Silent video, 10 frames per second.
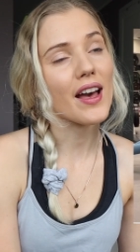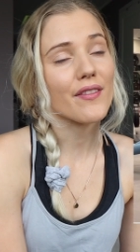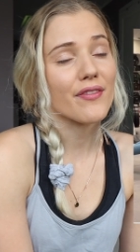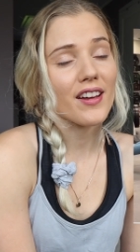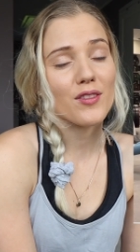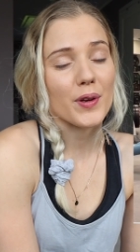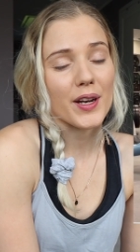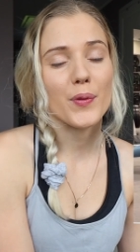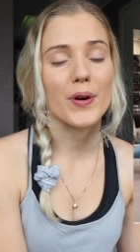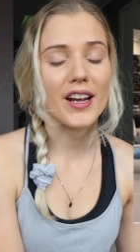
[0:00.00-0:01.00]
have fun when
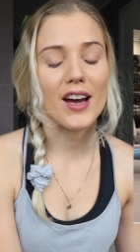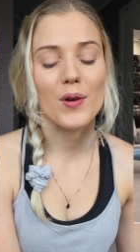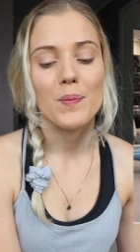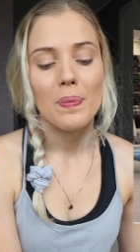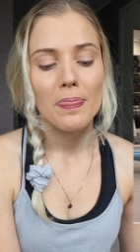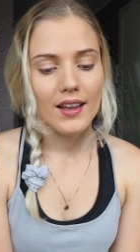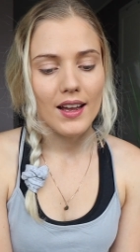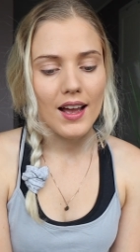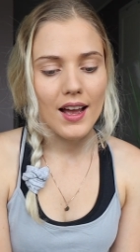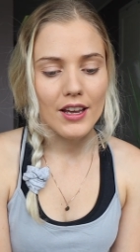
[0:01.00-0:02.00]
I work out.
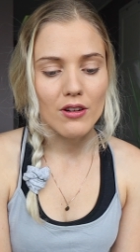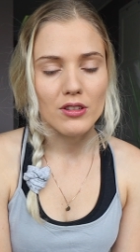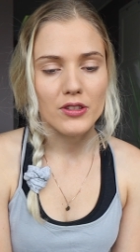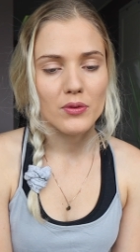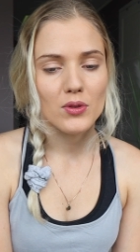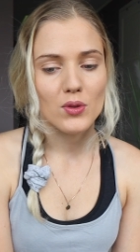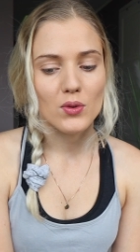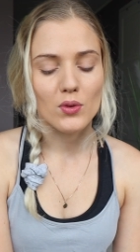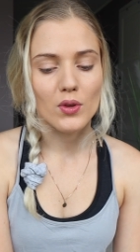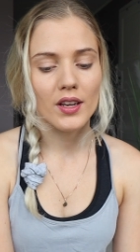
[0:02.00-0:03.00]
I also
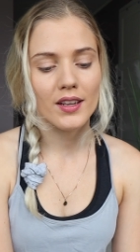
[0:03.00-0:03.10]
do